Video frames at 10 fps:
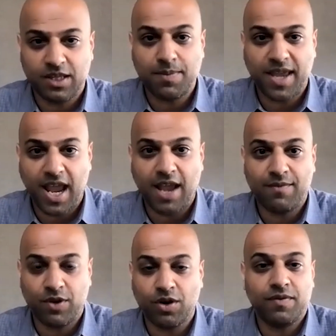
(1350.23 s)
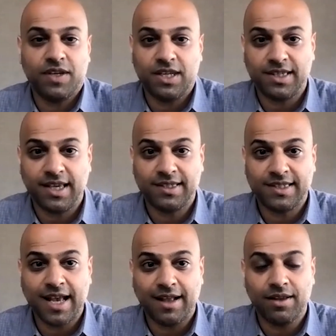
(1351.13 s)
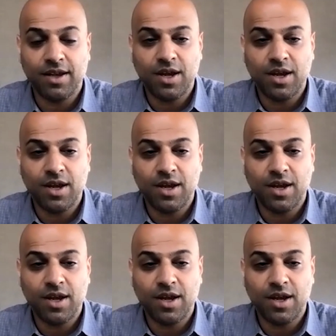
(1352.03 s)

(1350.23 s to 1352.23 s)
the behavior of a disease cell.